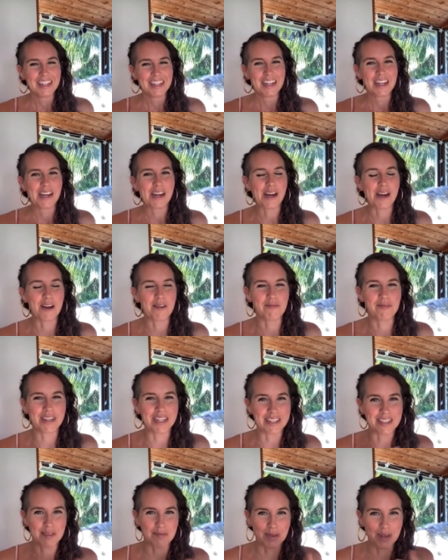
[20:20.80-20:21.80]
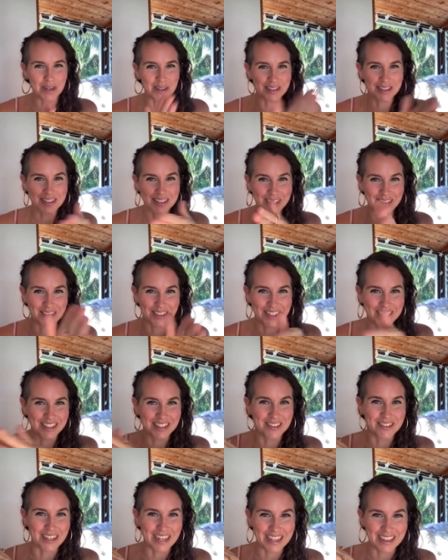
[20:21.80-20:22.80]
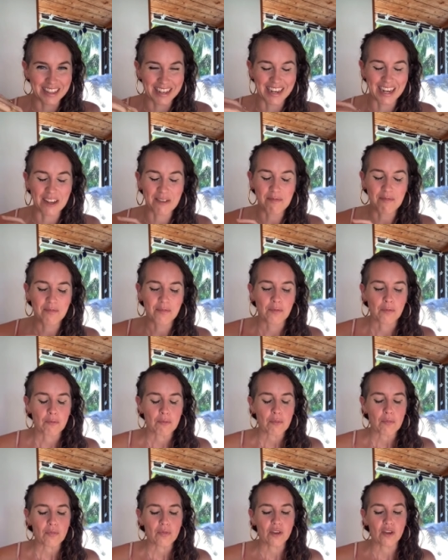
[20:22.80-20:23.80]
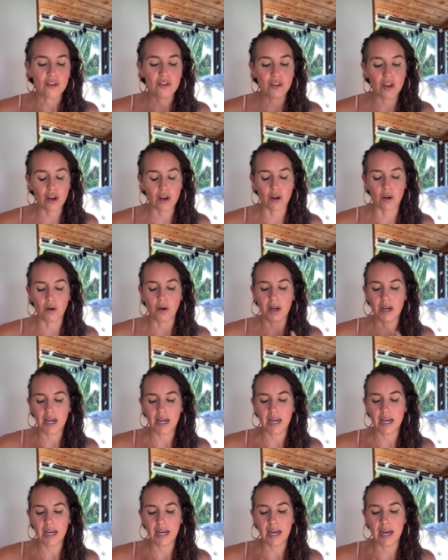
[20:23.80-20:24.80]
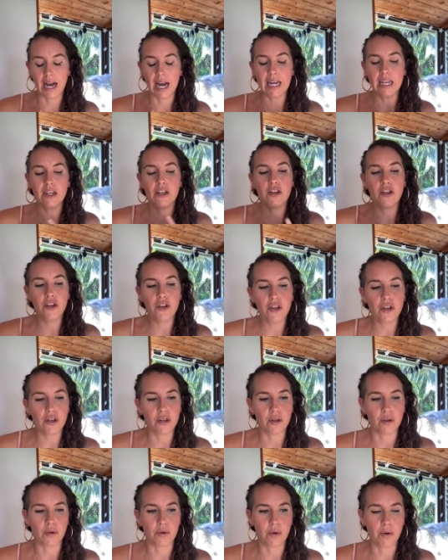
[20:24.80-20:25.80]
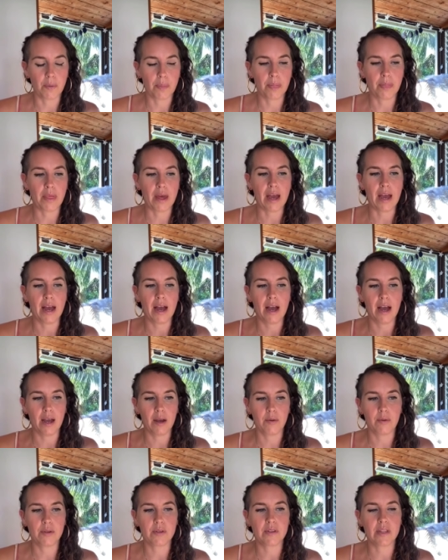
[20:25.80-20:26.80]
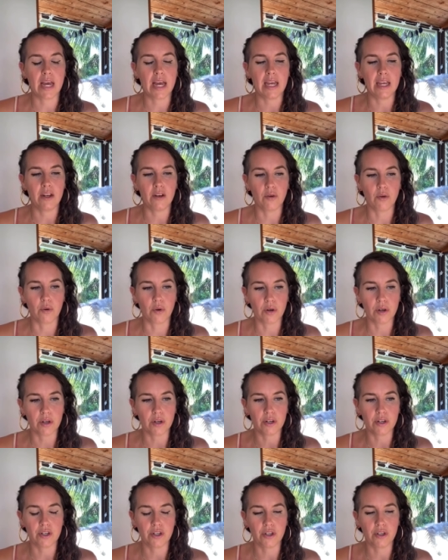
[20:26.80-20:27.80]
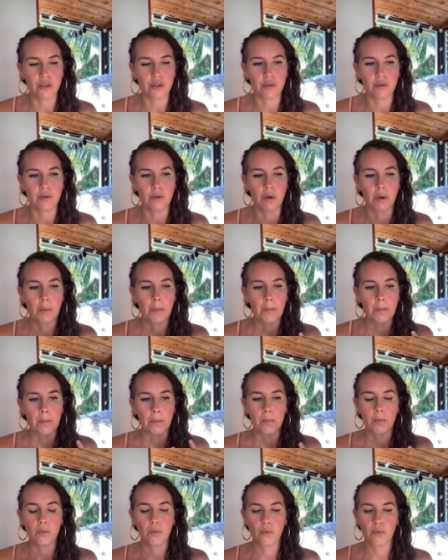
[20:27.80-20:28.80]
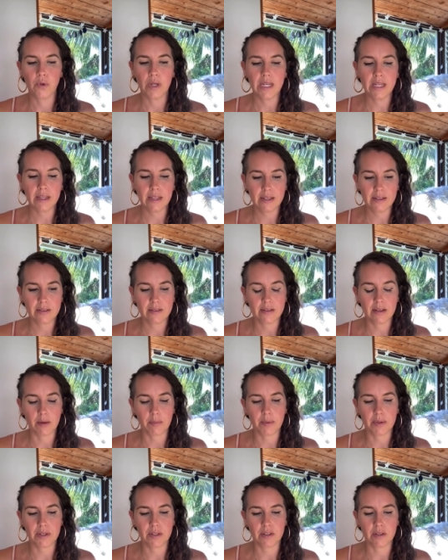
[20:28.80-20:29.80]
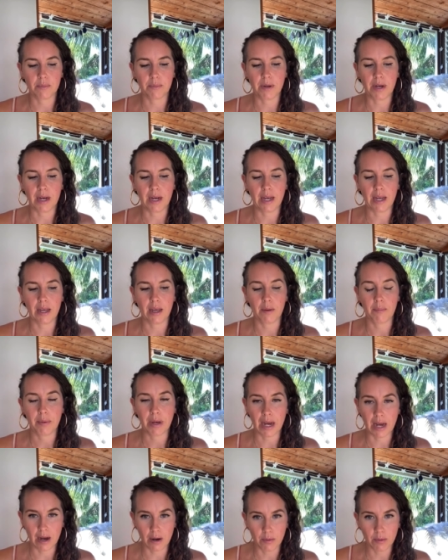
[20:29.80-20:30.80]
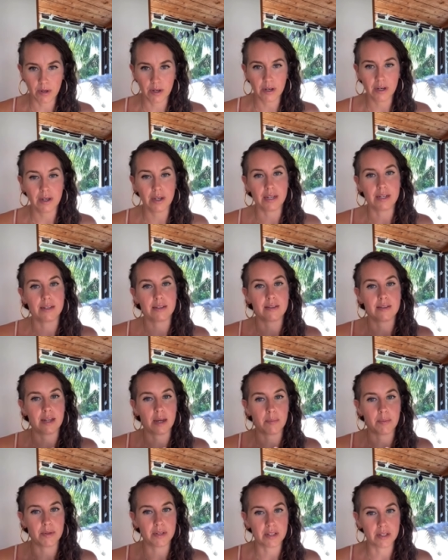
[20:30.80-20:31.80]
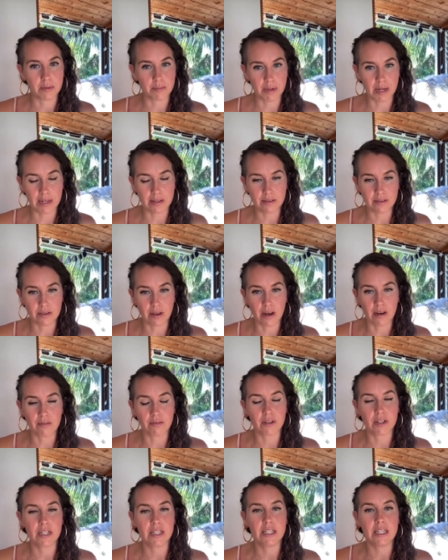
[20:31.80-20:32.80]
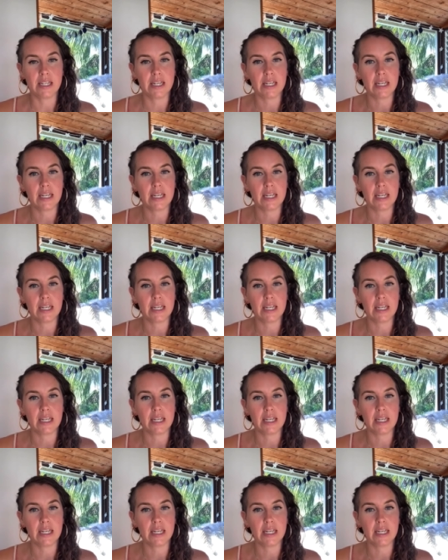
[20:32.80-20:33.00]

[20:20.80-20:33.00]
um, the ball doesn't go in a straight line. So I knew that I was that in order to really step into my power and to step into my sovereignty